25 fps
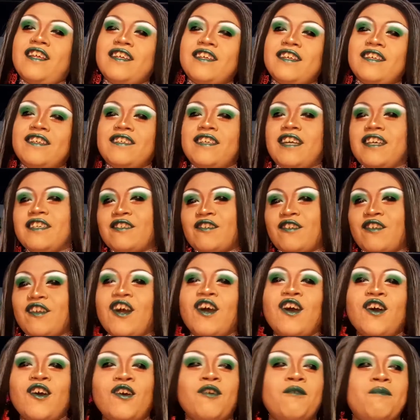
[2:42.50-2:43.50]
yes or
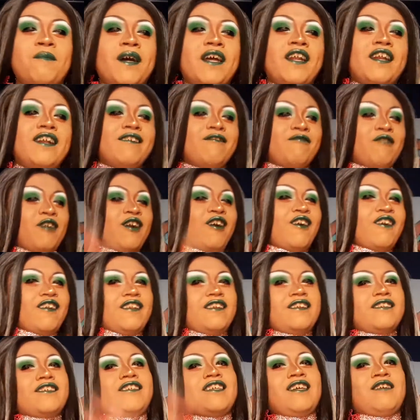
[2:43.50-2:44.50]
no? But
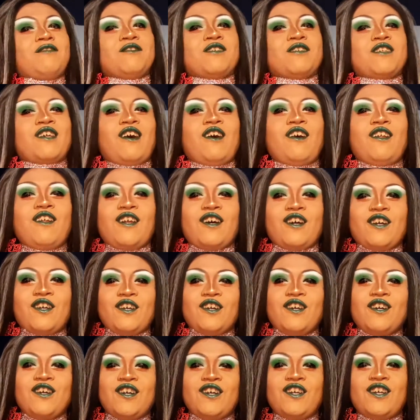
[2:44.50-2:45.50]
regardless, it was all a
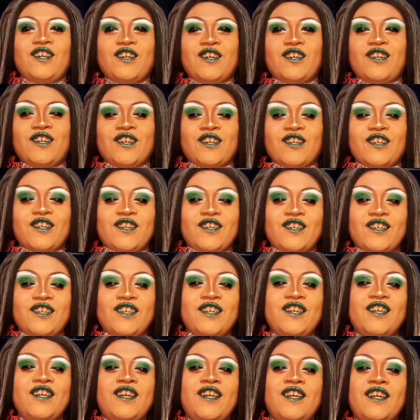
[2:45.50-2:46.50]
good.
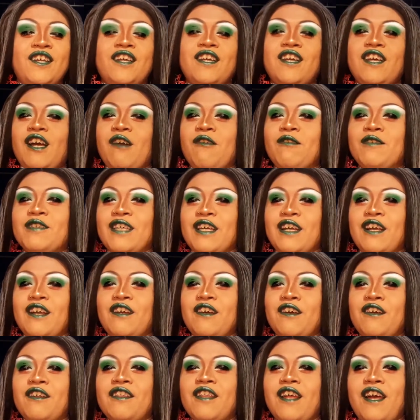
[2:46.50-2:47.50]
It was like a
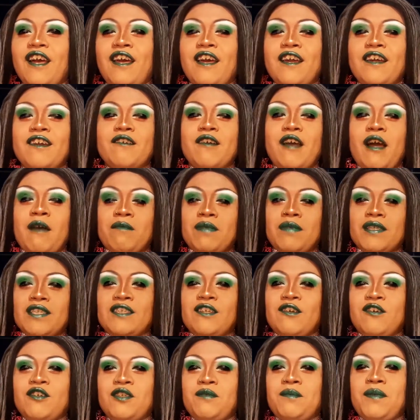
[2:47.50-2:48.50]
good like
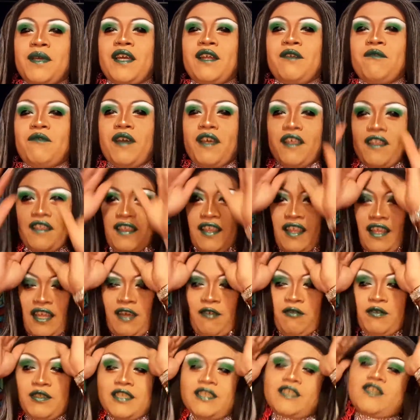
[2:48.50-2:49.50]
episode to begin with. It
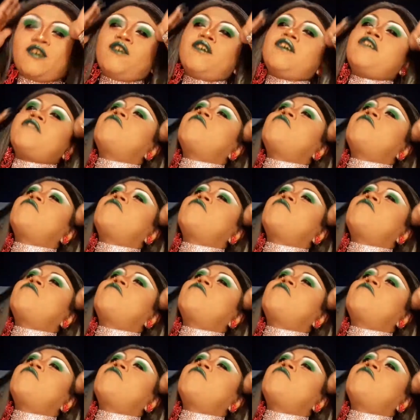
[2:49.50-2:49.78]
was going